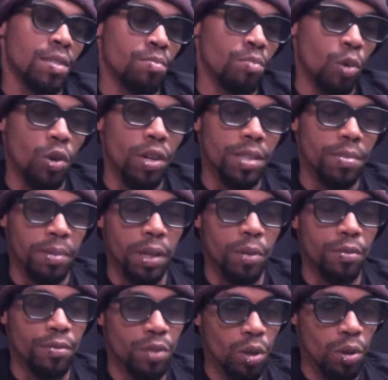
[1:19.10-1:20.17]
boys play
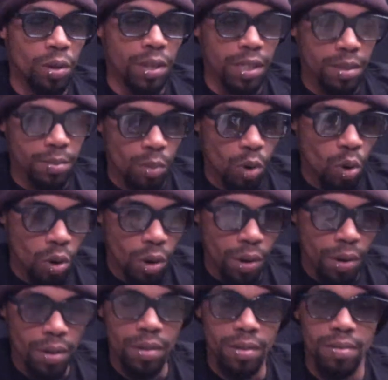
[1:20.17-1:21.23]
with toys
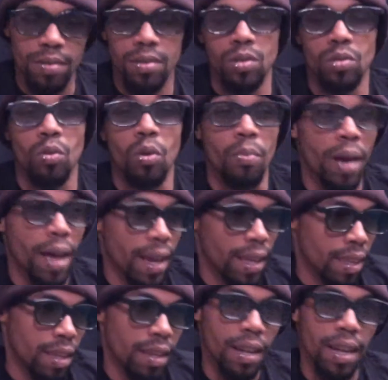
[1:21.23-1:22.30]
more. Well, back
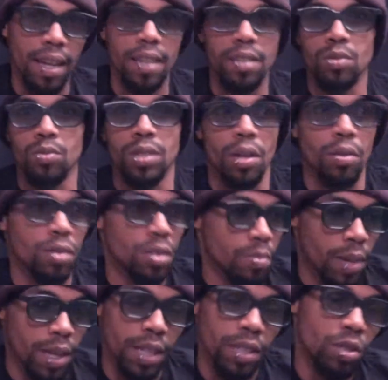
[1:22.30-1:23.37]
then, I guess, when they were just
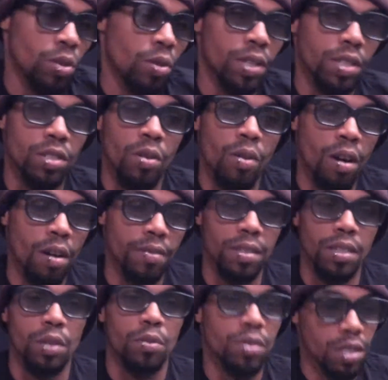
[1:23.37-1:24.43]
making toys so often,
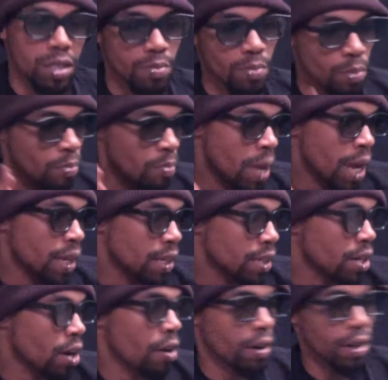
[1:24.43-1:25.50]
it was just mainly
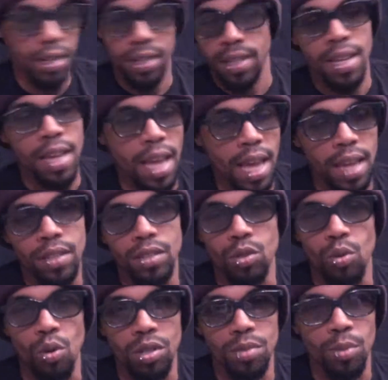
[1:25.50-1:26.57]
targeted
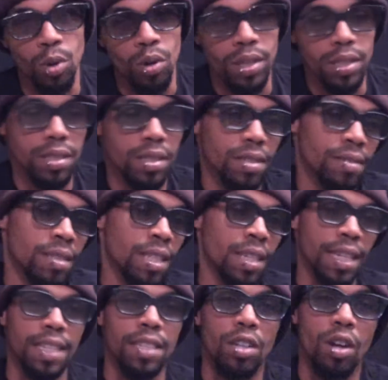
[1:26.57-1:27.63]
towards boys.
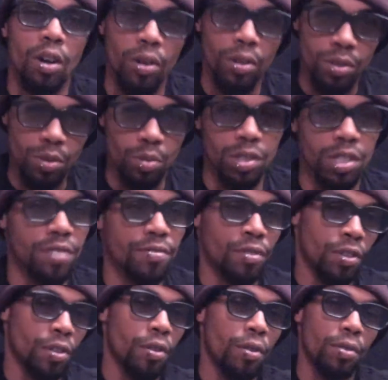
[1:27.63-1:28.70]
And dolls were just for
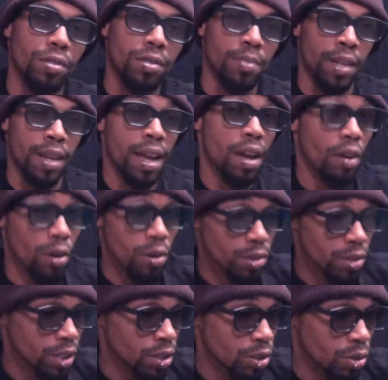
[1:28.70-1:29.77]
the girls. But now
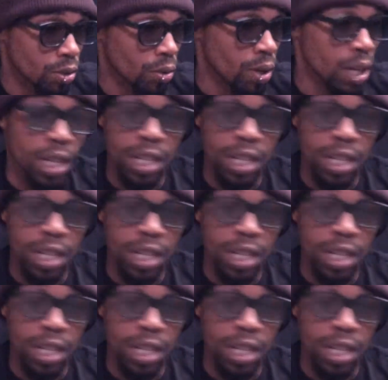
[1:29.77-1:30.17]
girls can do